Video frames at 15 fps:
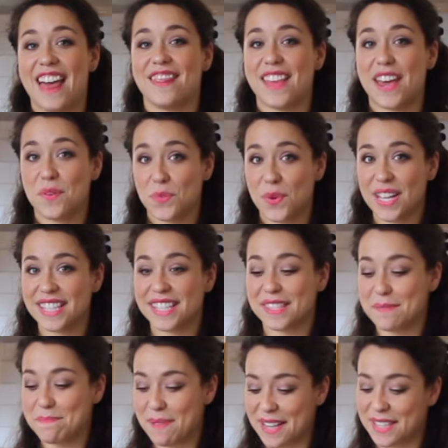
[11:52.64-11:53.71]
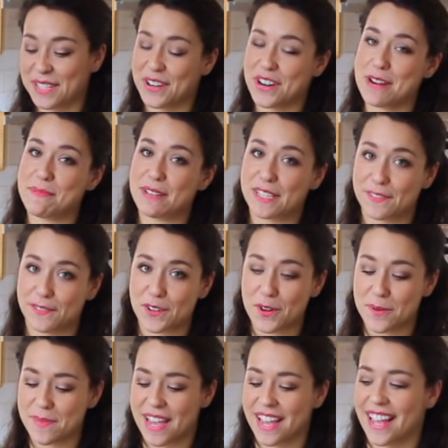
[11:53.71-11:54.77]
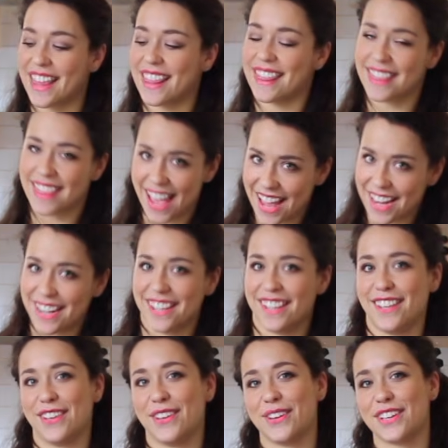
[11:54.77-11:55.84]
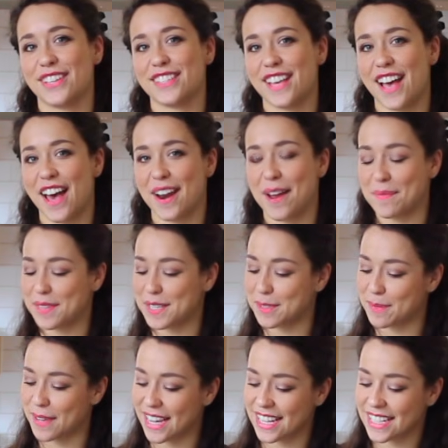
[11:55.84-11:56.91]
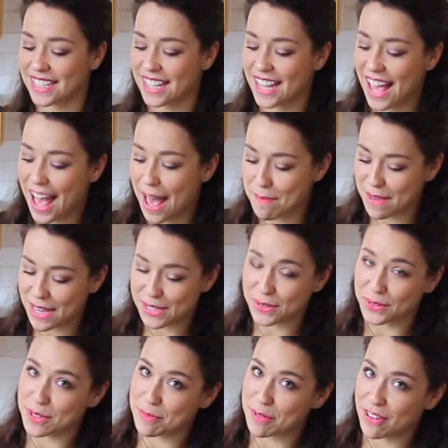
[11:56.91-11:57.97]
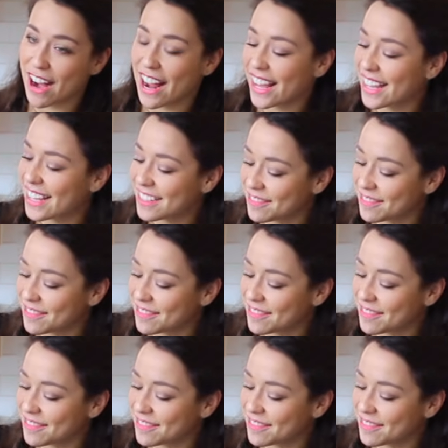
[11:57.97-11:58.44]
And then once the buttercream is forming, then you can turn up the speed and mix all the meringue in.